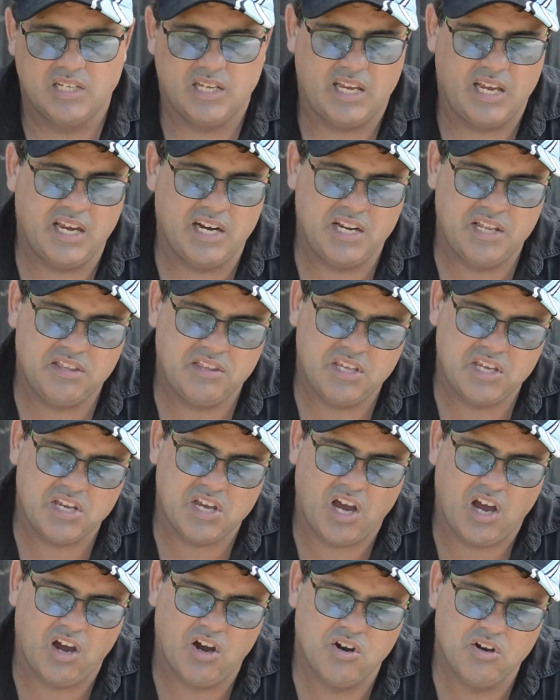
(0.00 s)
Anything
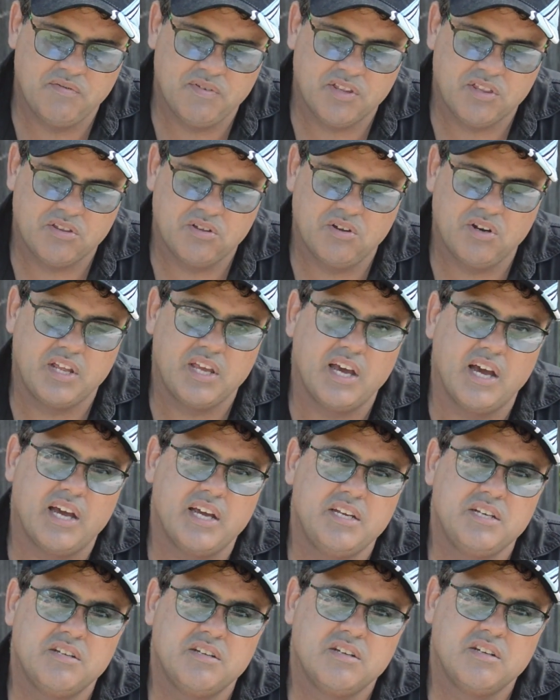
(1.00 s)
over
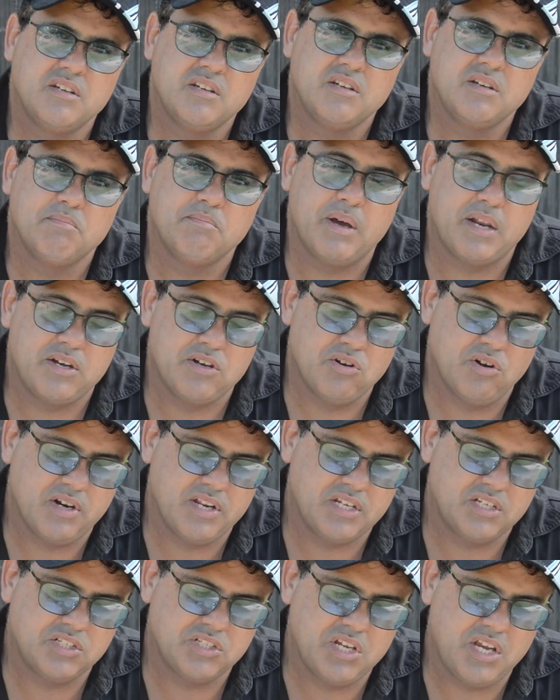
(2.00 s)
38, but not
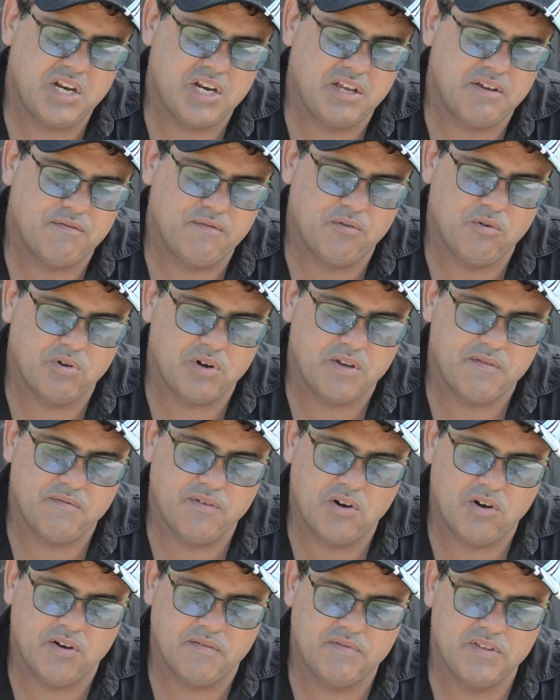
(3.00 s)
exceeding
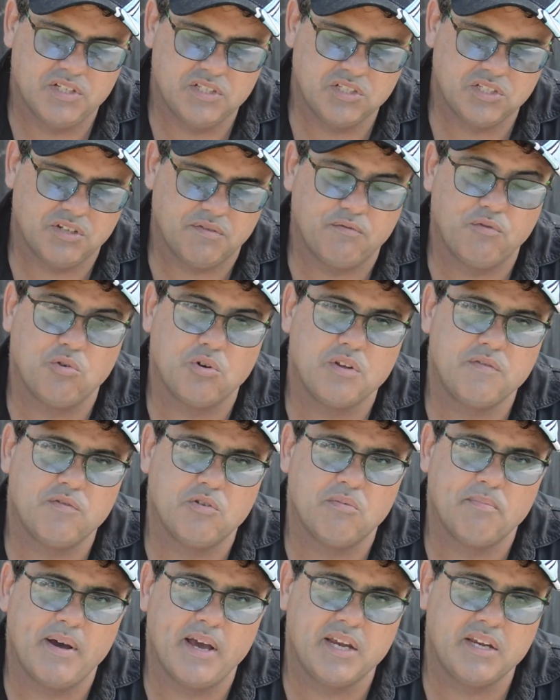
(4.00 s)
45. This is a
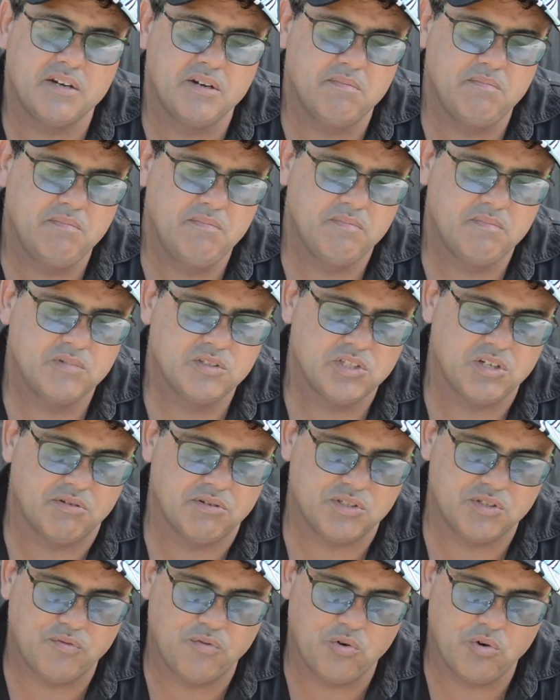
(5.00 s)
44 Magnum, so
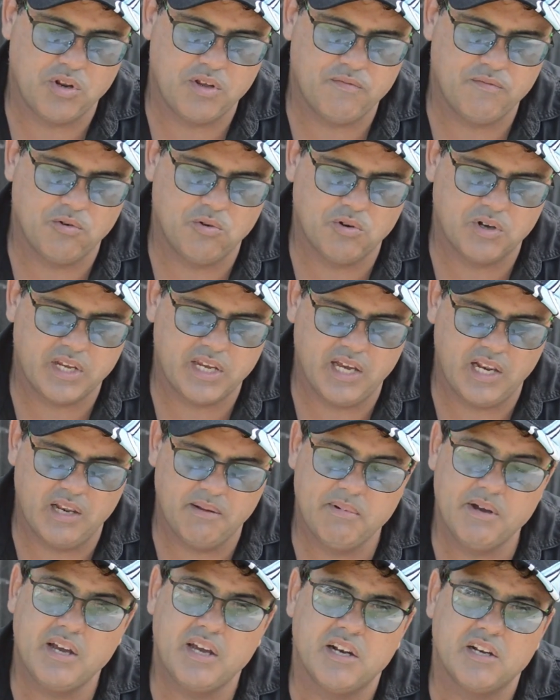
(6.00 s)
it's 44
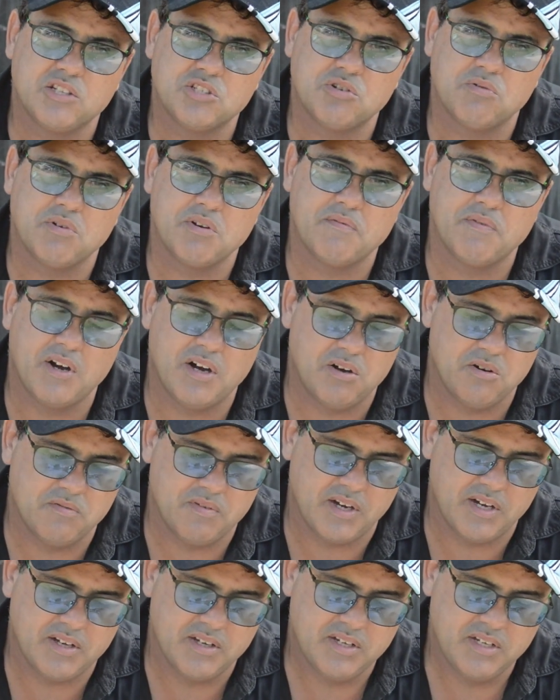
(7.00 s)
caliber, and it's a
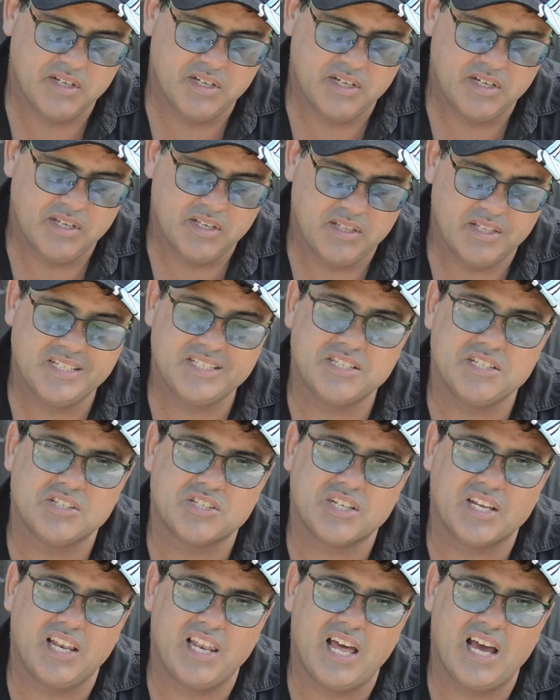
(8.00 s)
revolver. This is
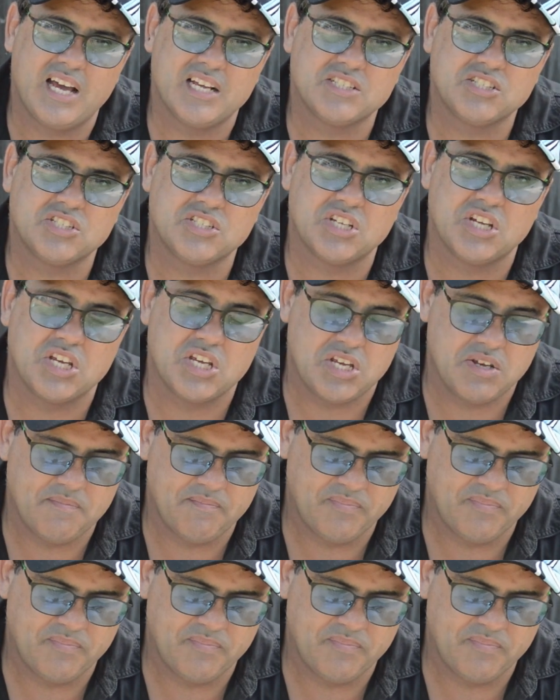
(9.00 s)
Class C.